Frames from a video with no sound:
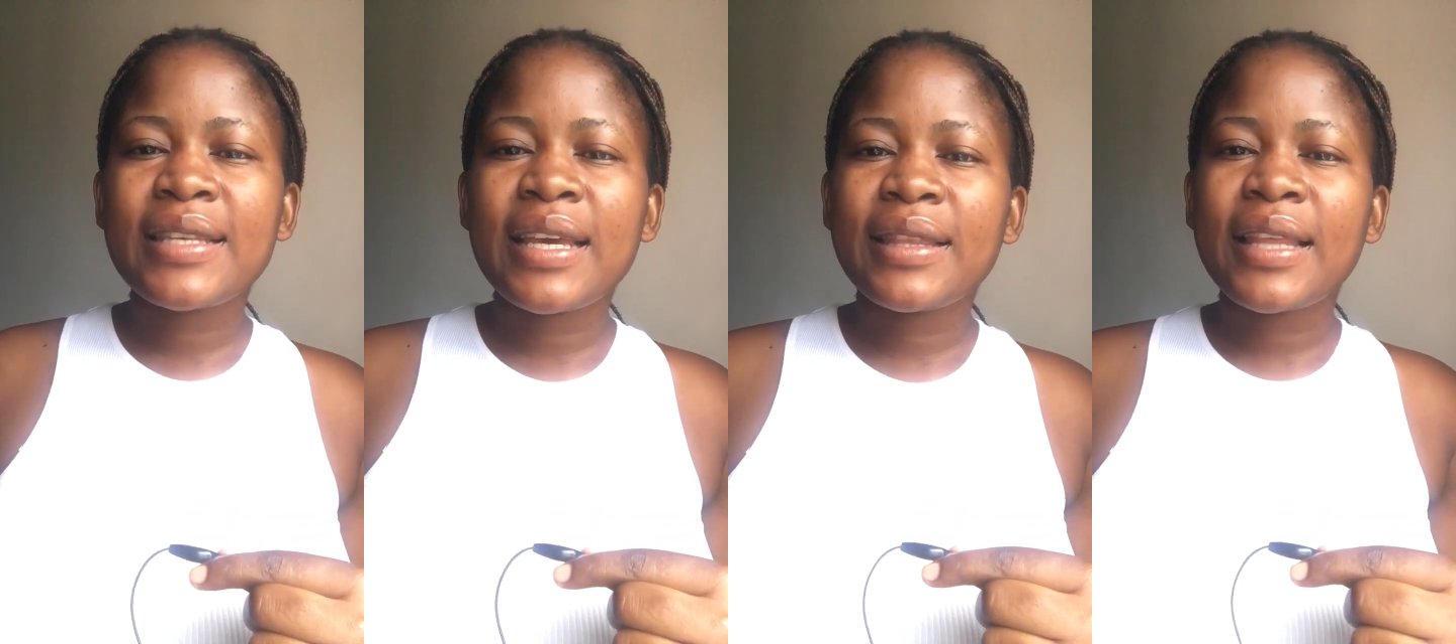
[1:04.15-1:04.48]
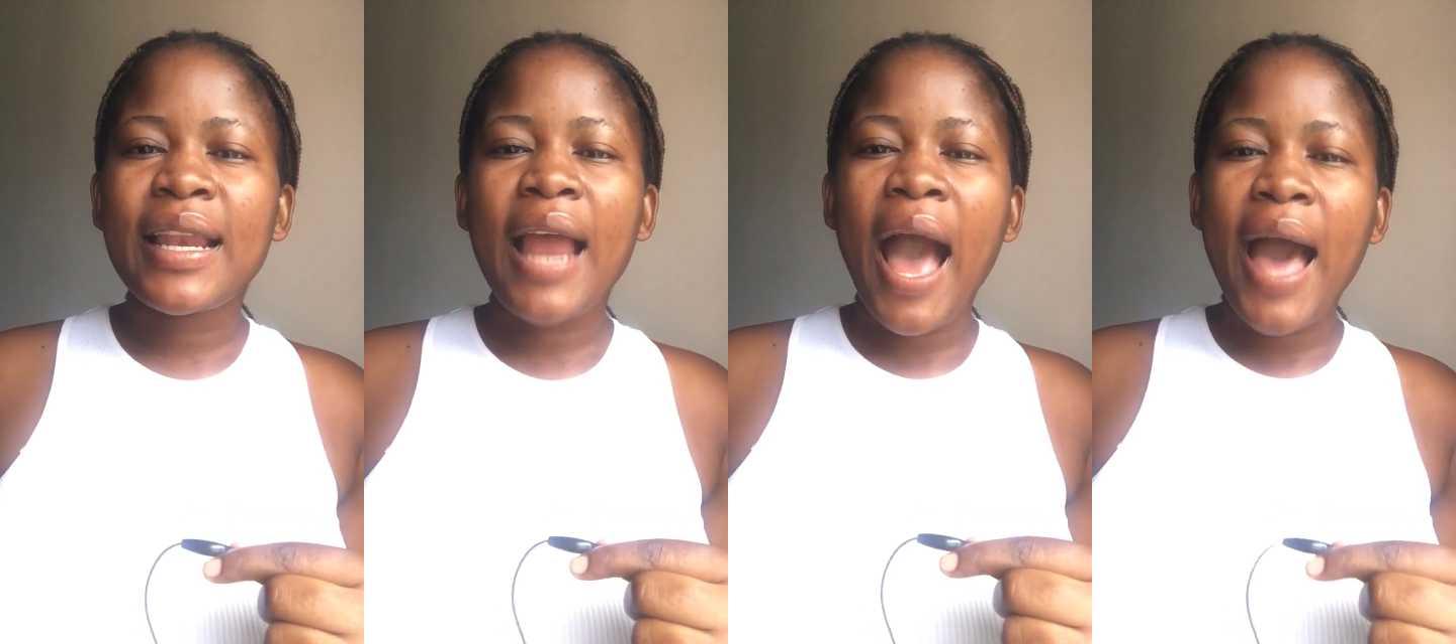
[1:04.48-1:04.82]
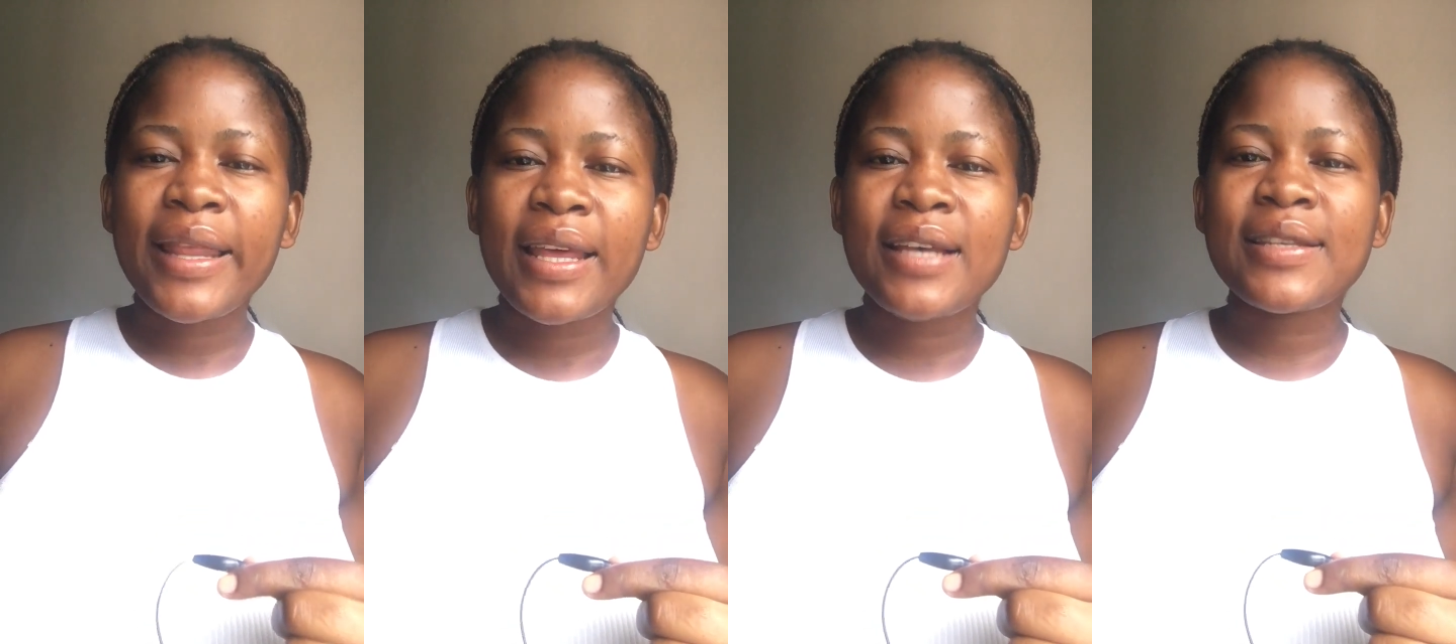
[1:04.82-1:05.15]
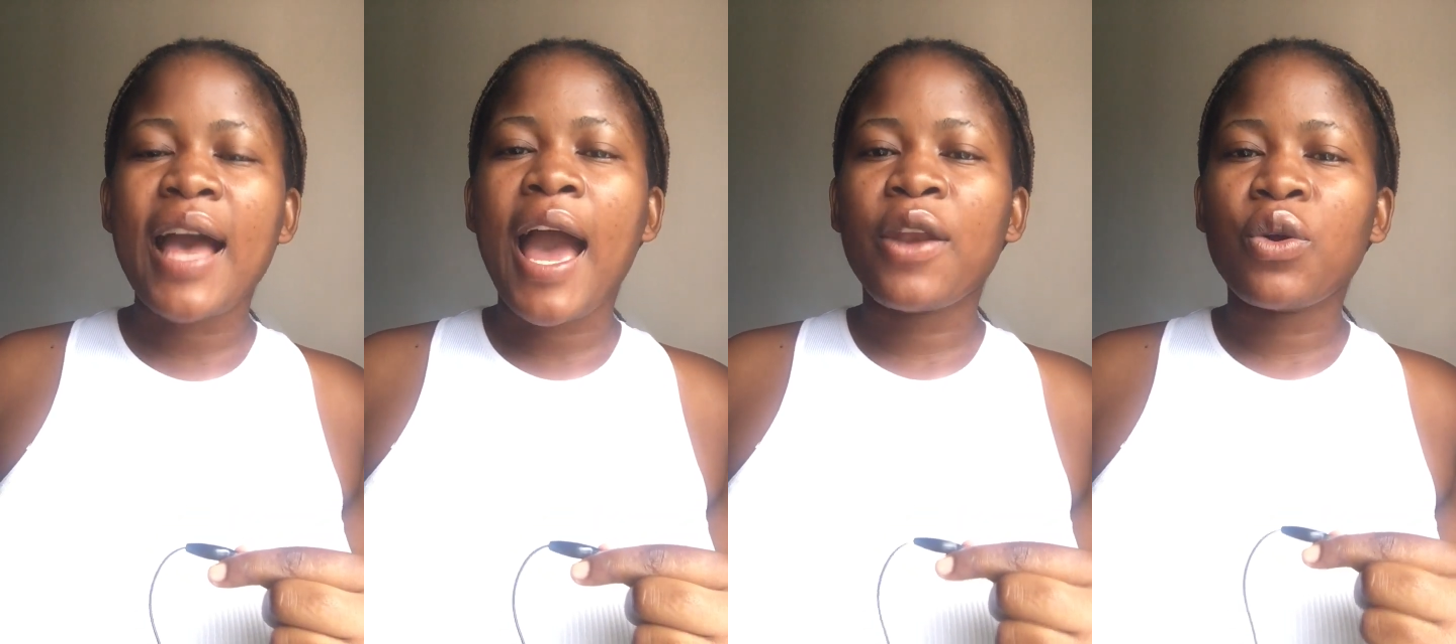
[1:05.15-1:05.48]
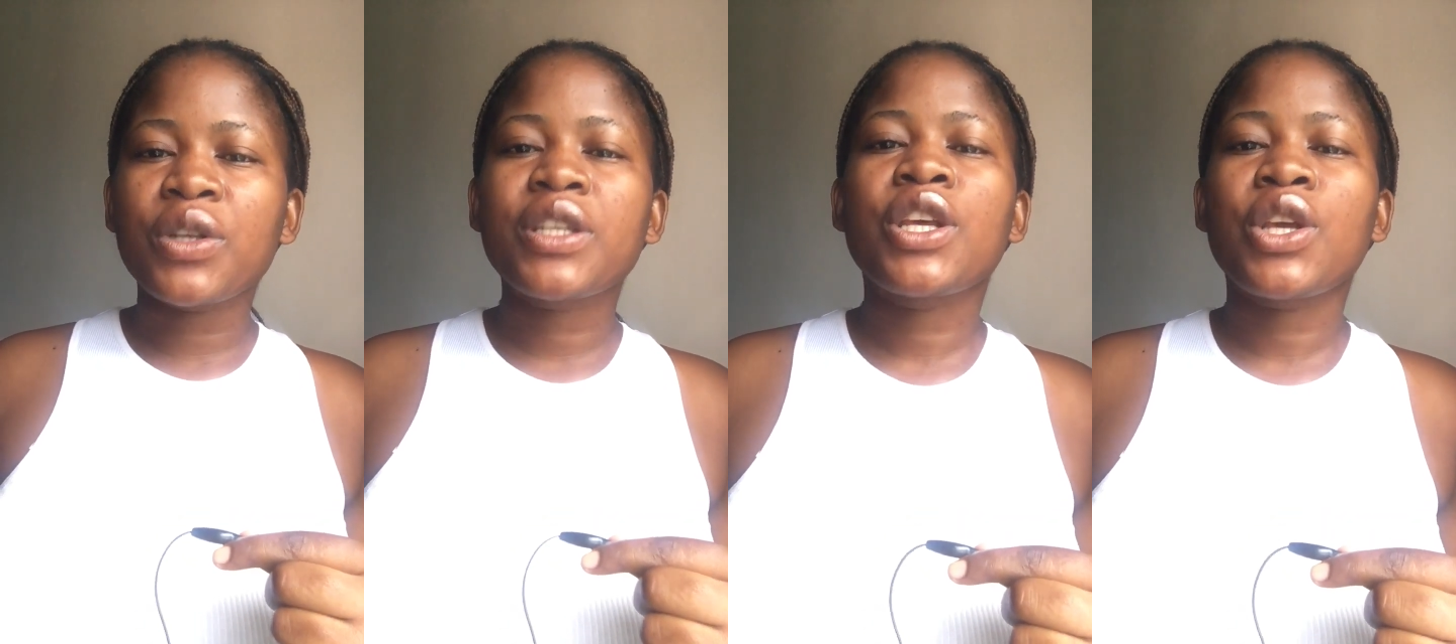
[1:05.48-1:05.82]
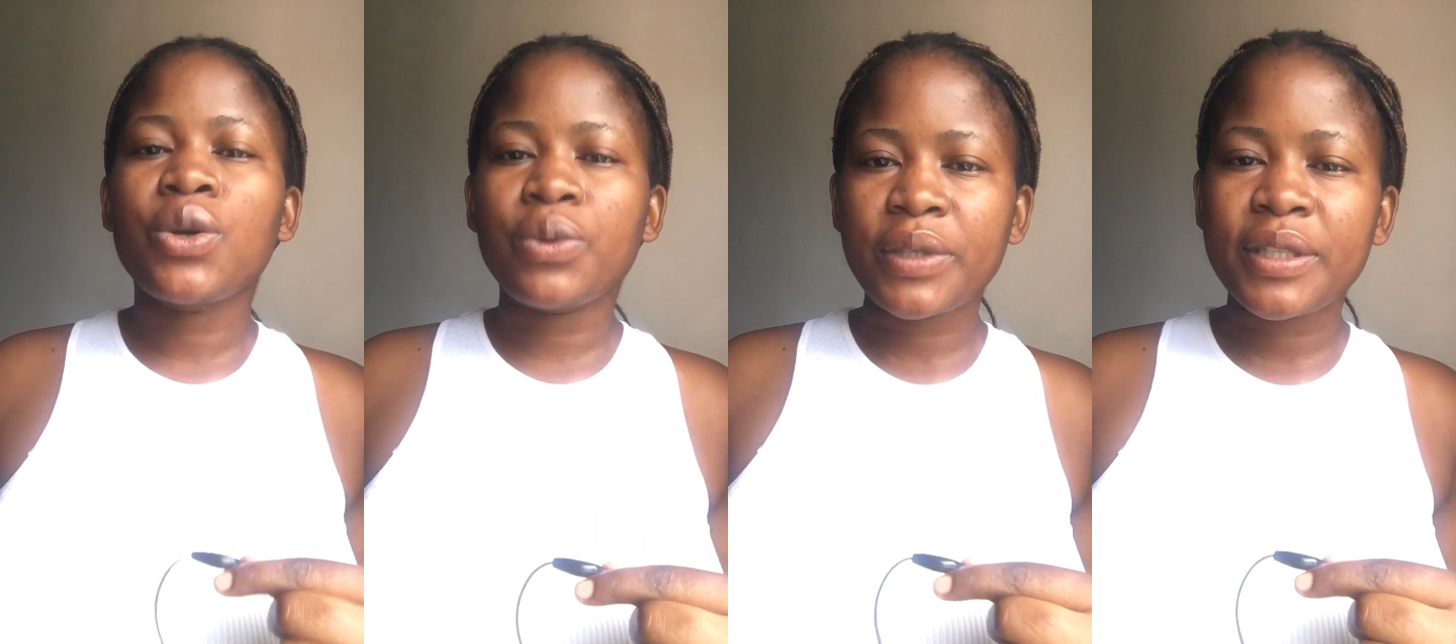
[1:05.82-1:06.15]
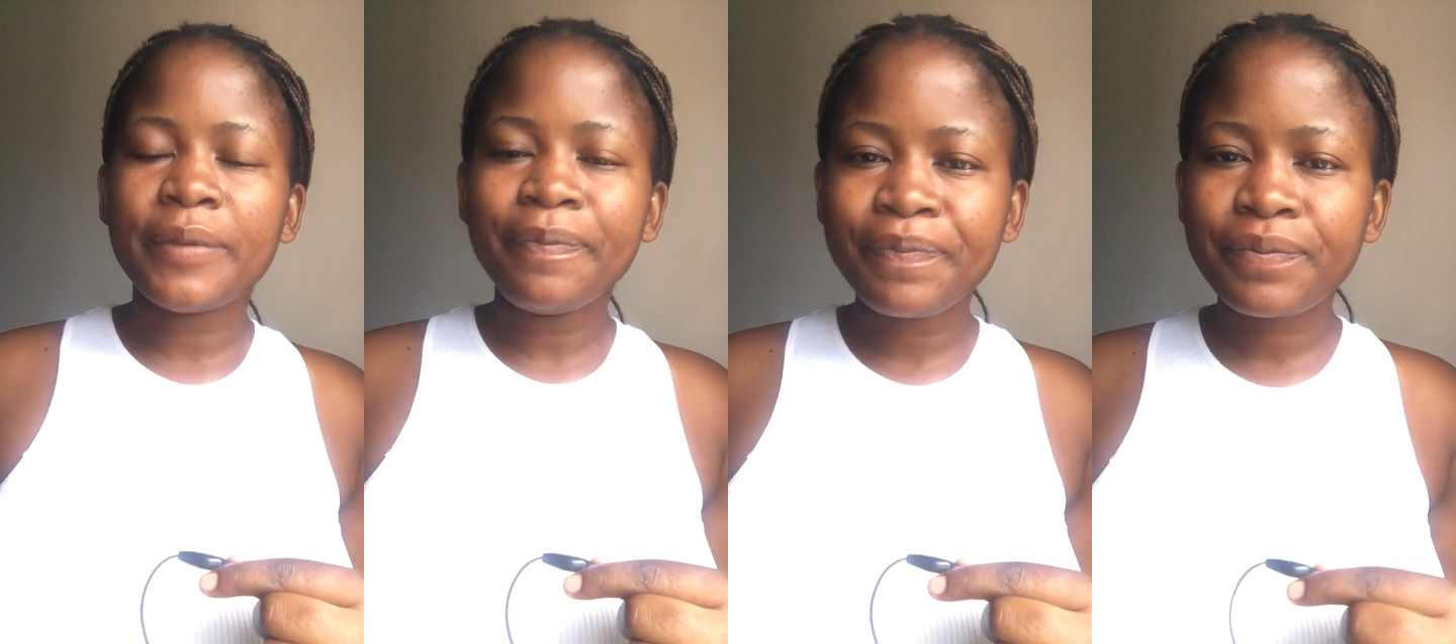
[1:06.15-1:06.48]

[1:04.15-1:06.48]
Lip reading: and then others are not used.